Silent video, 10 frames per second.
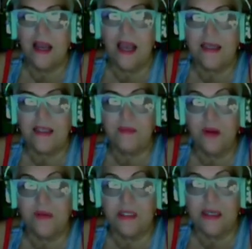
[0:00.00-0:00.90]
Except
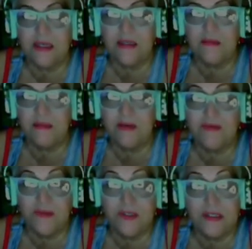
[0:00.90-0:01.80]
all of a sudden
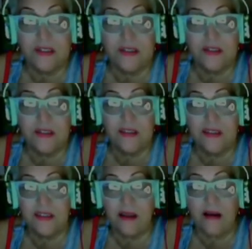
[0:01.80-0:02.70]
Bigfoot
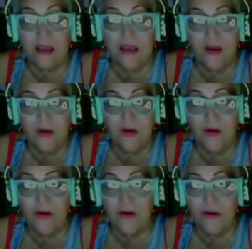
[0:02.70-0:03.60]
is stalking
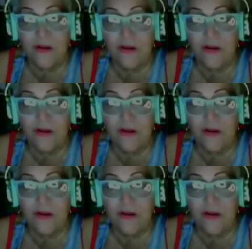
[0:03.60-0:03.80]
your